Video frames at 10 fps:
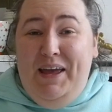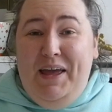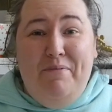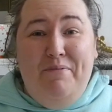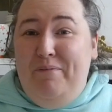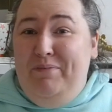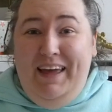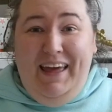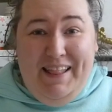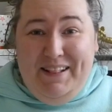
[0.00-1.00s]
You can
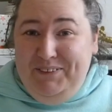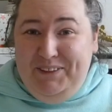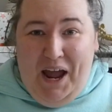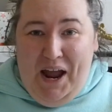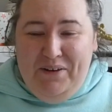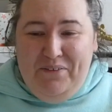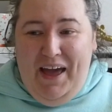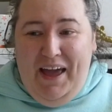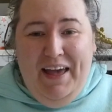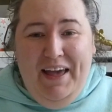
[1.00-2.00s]
probably hear them chatting
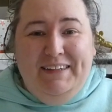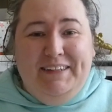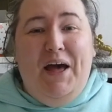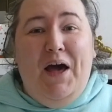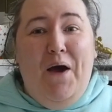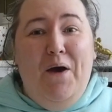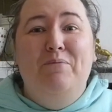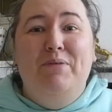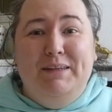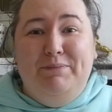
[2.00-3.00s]
away, so I
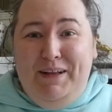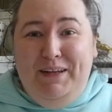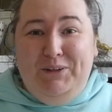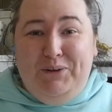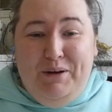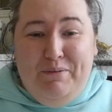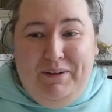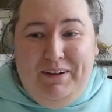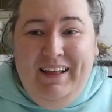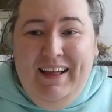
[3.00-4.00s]
hope it's been
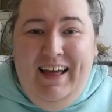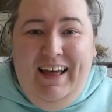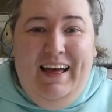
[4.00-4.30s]
enjoyable,